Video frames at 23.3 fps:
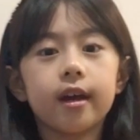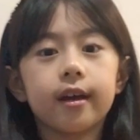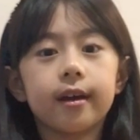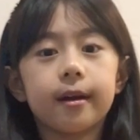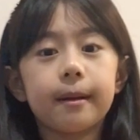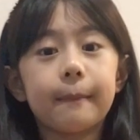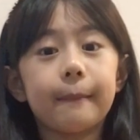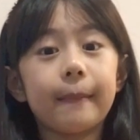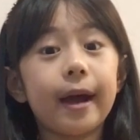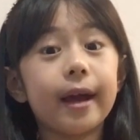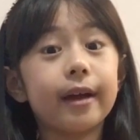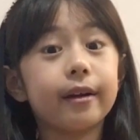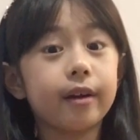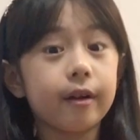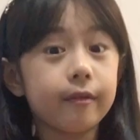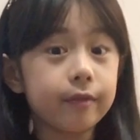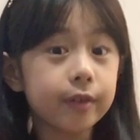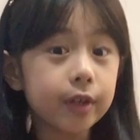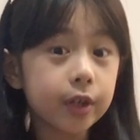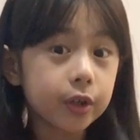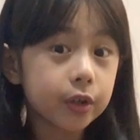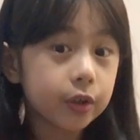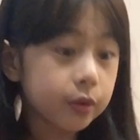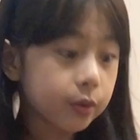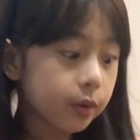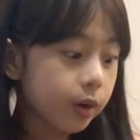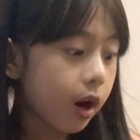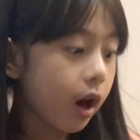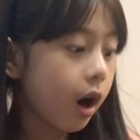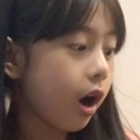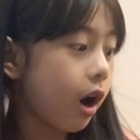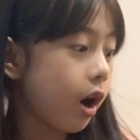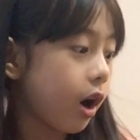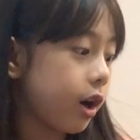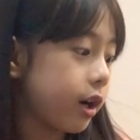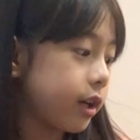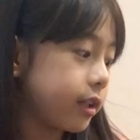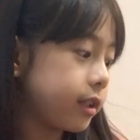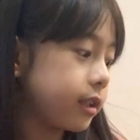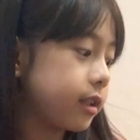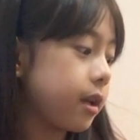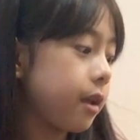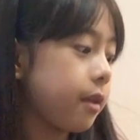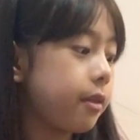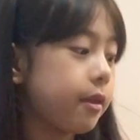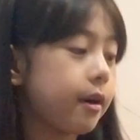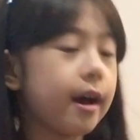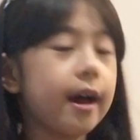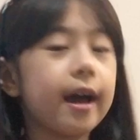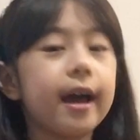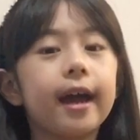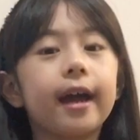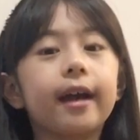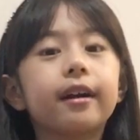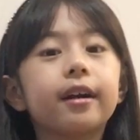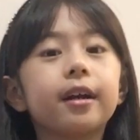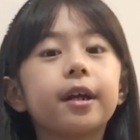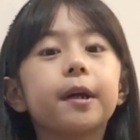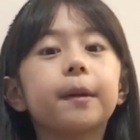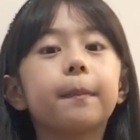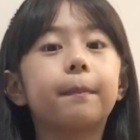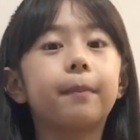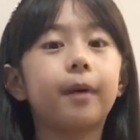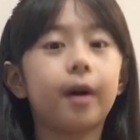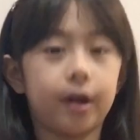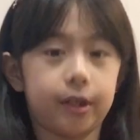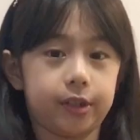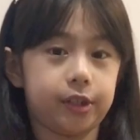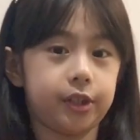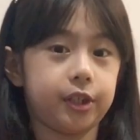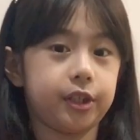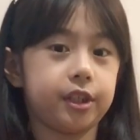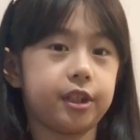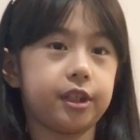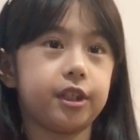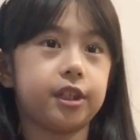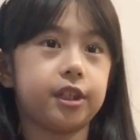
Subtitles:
my review on the Harry Potter.